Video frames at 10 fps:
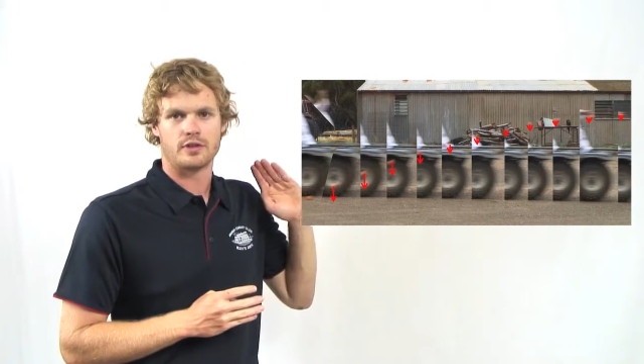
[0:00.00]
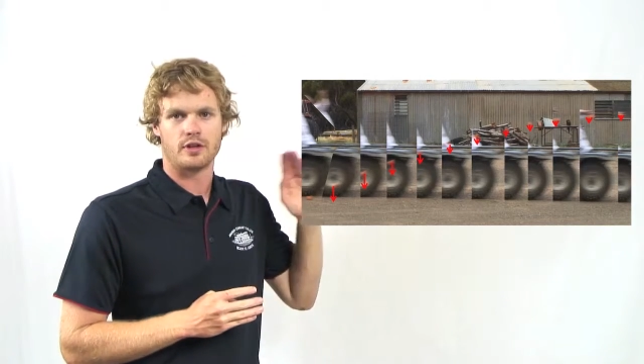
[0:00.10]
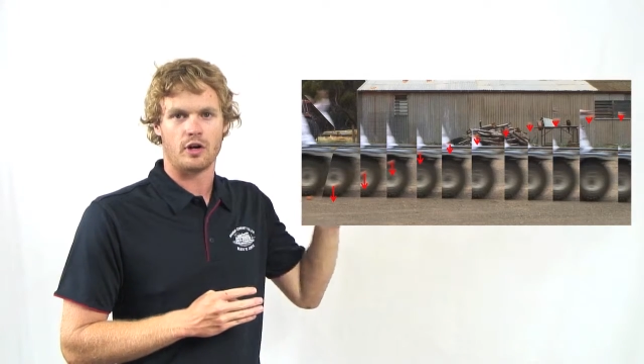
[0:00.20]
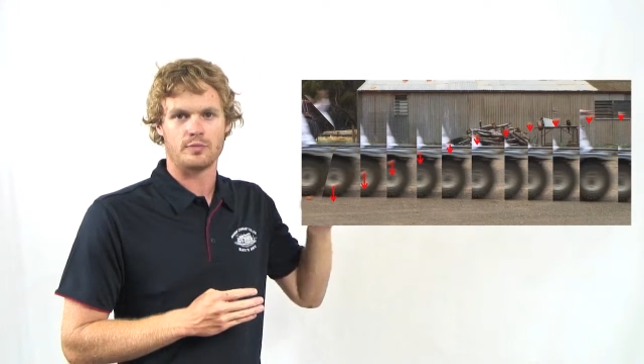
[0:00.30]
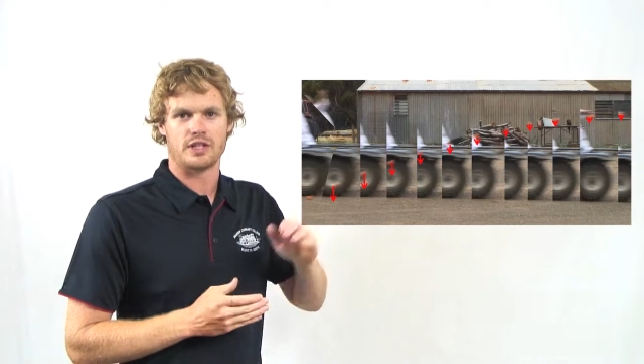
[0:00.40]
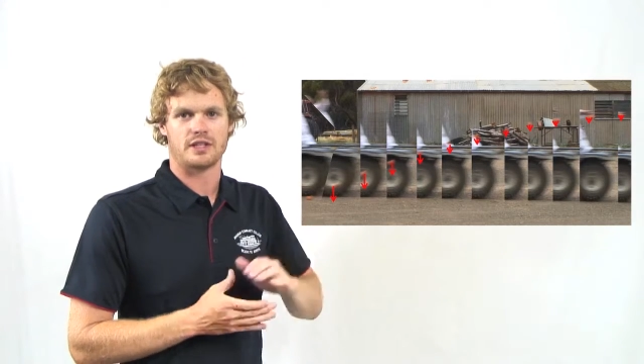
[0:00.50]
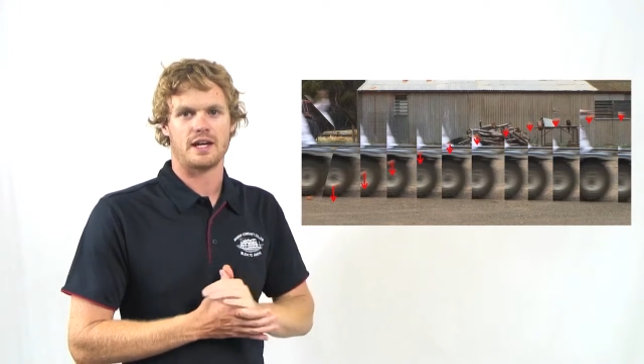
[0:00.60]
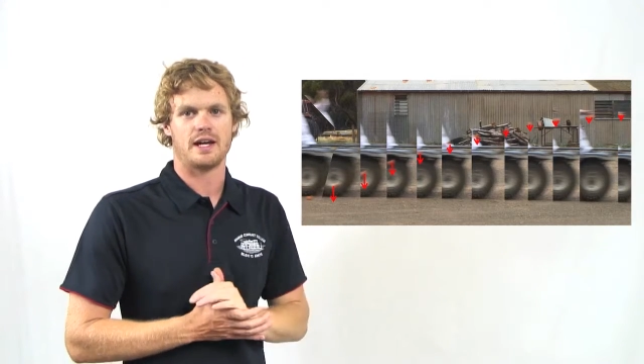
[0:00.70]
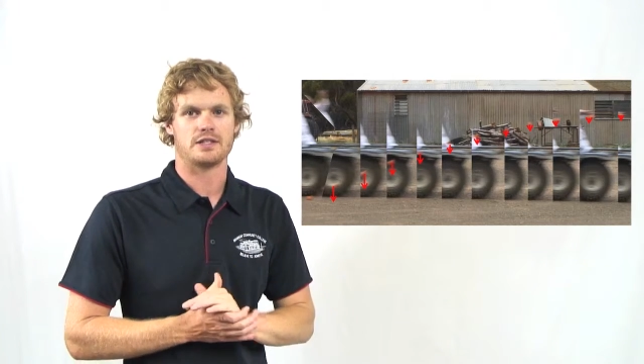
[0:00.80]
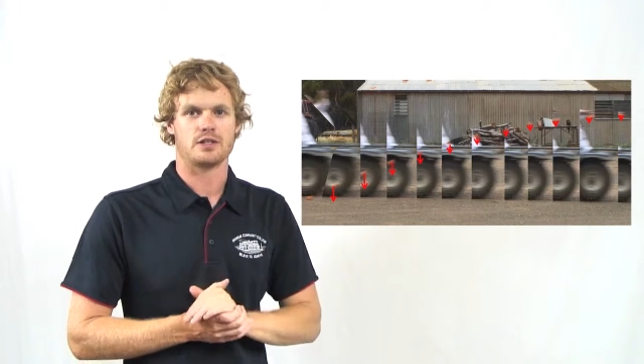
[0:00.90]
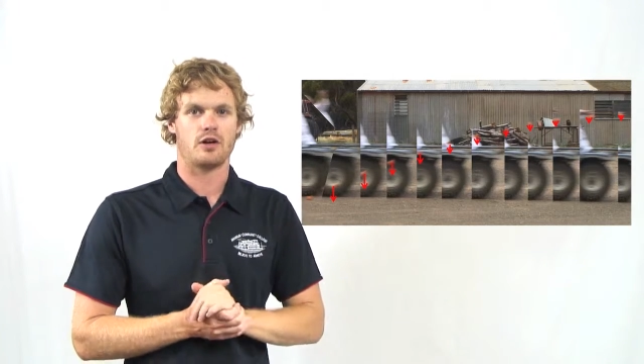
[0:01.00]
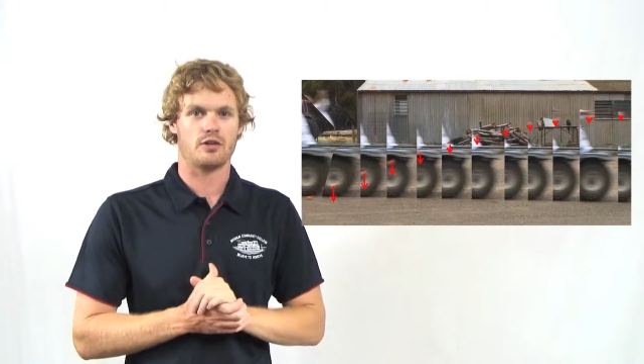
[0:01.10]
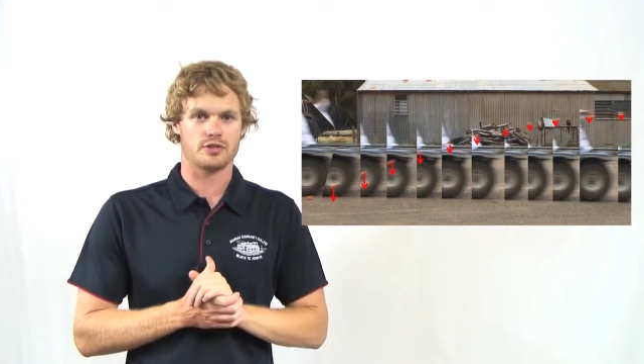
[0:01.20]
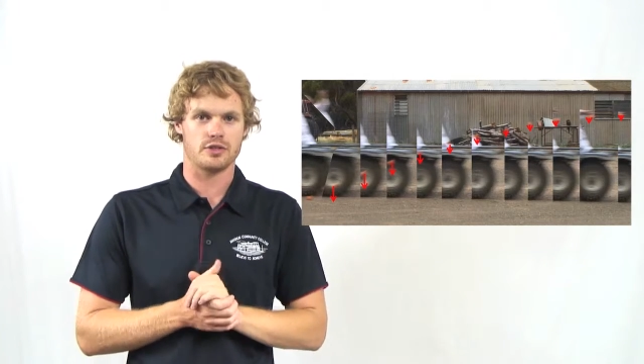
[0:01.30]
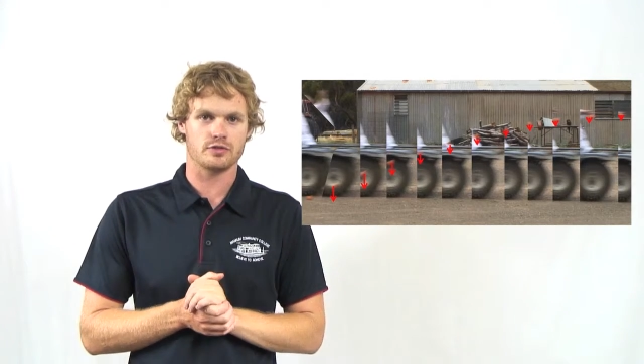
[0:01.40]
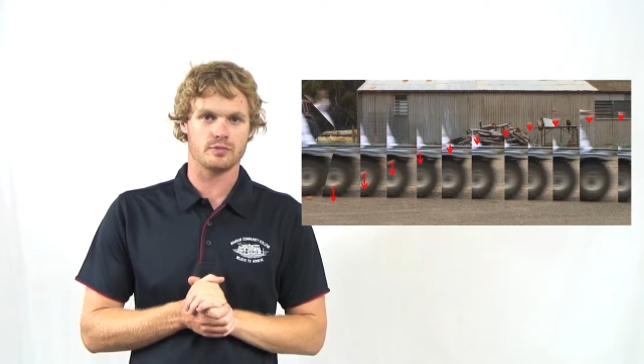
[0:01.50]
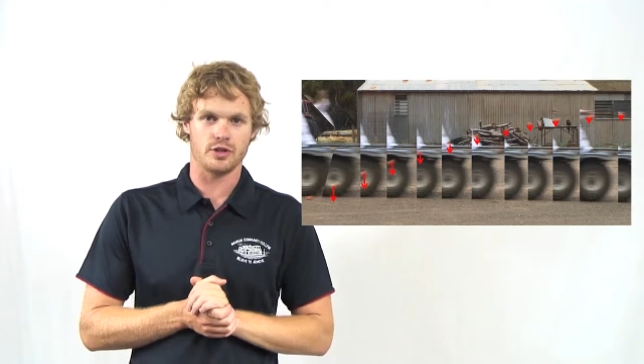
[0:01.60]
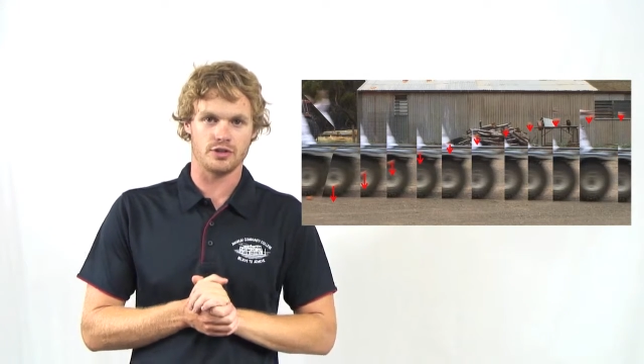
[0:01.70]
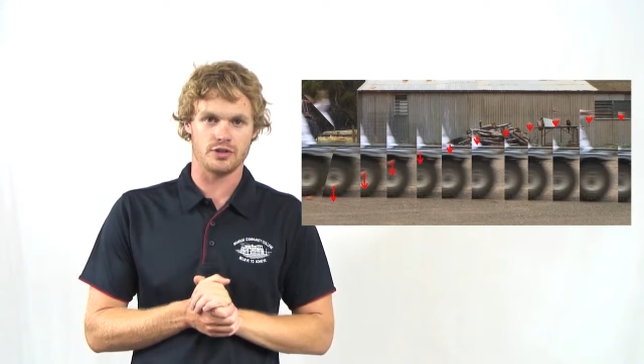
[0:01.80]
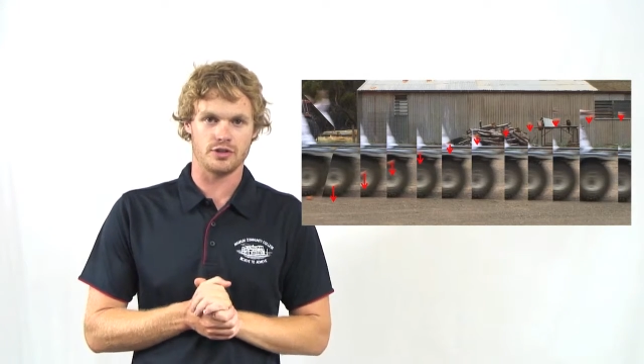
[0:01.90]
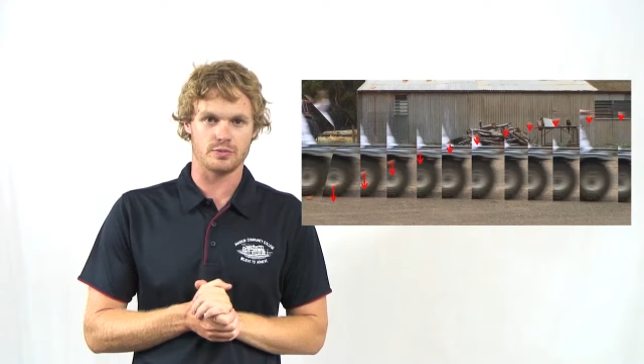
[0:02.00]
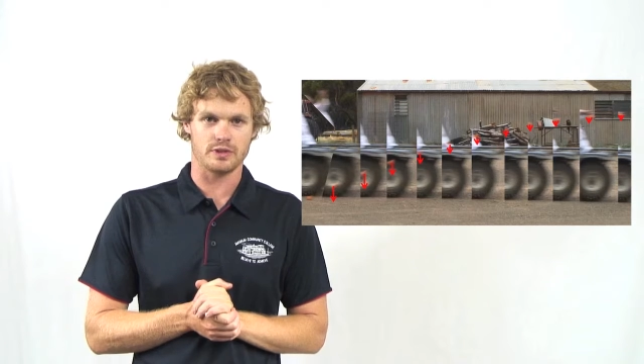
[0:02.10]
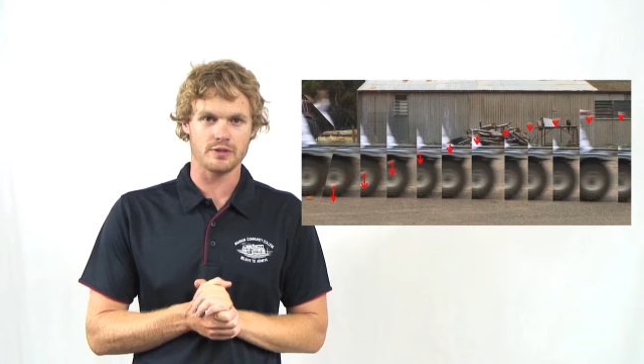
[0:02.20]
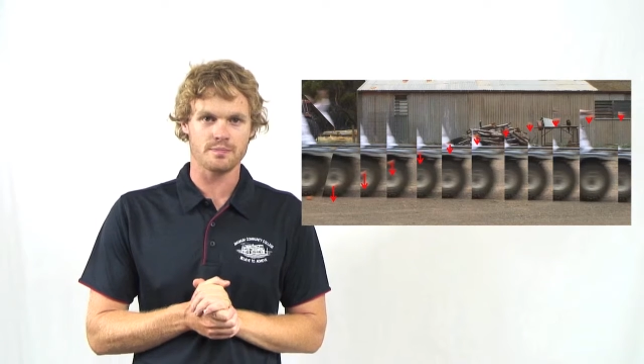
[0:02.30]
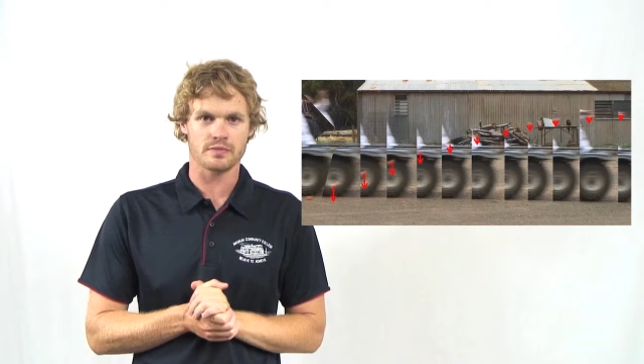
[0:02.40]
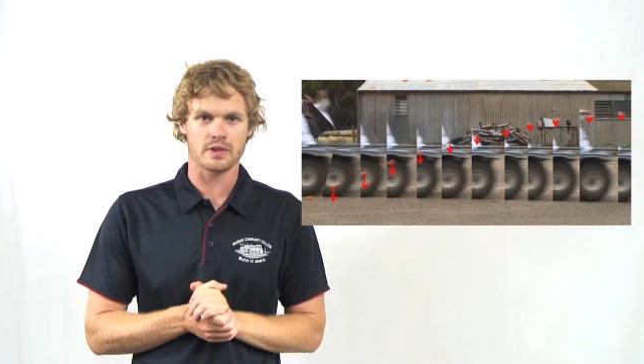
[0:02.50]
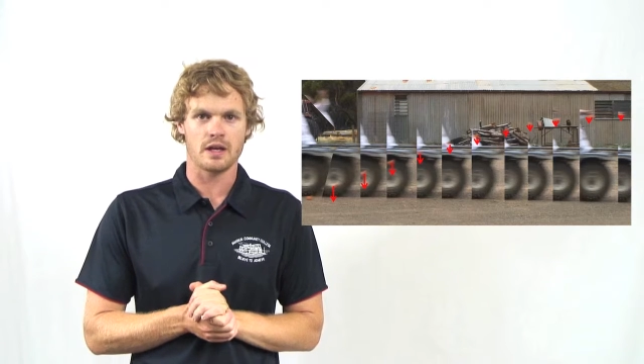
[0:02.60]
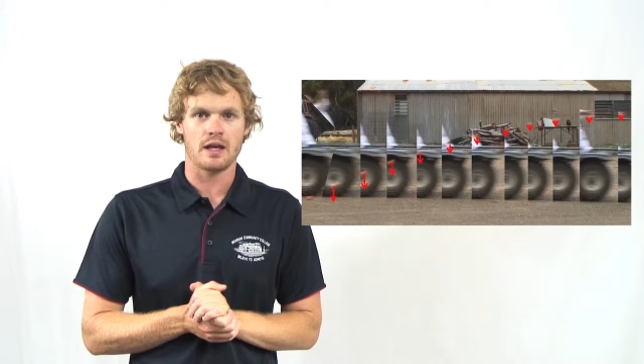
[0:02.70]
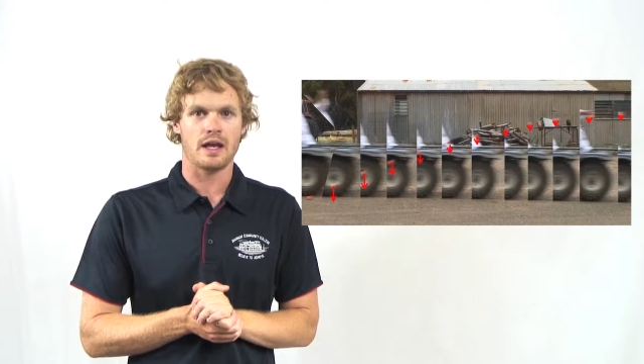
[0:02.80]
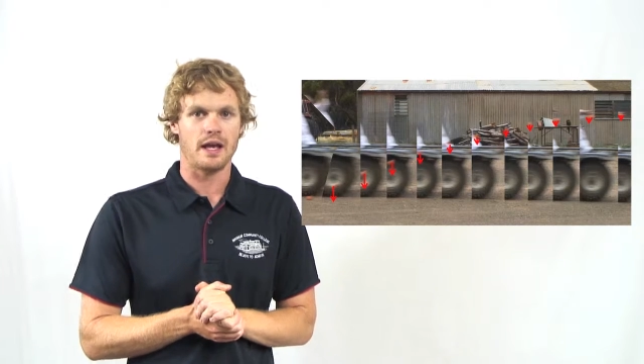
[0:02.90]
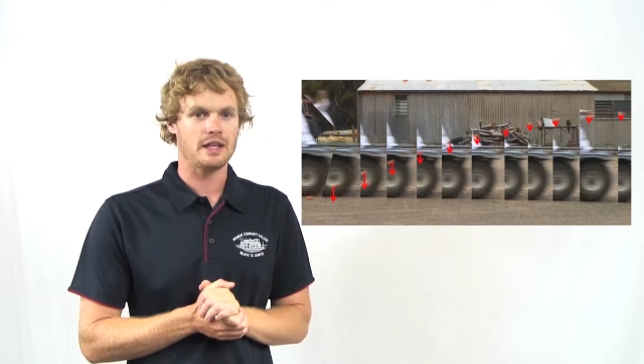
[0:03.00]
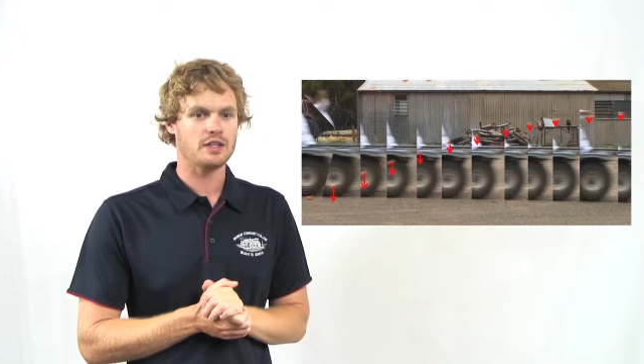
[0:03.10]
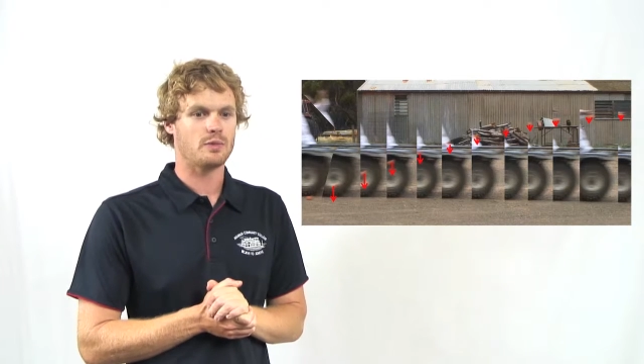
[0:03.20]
the object that has a horizontal motion as well and the